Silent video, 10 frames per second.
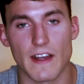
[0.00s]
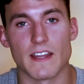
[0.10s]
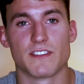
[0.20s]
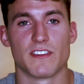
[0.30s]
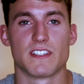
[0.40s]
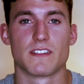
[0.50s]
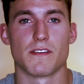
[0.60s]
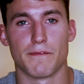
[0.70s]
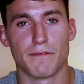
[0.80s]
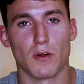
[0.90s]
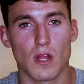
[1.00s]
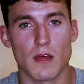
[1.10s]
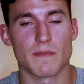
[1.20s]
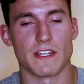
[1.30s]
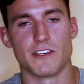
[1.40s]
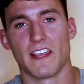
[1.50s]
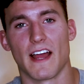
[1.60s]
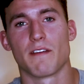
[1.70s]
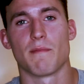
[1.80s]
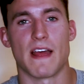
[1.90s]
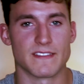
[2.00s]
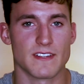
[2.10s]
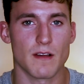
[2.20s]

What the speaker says: Alright, so this is a full up that you kind of mess